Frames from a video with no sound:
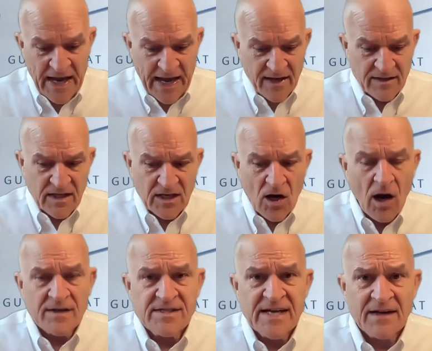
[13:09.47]
and
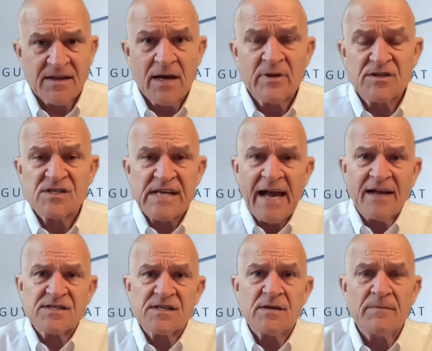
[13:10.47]
contact them and just
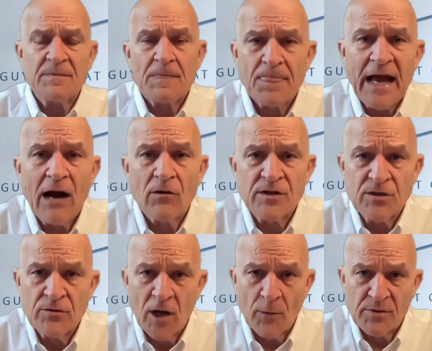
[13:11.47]
ask them, how can you
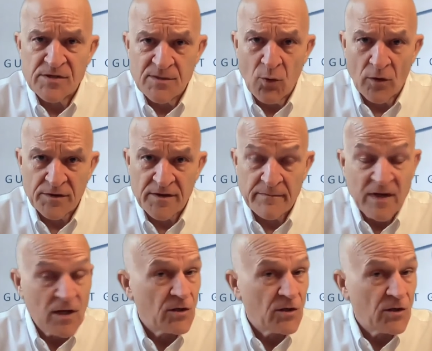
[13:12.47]
help or support them?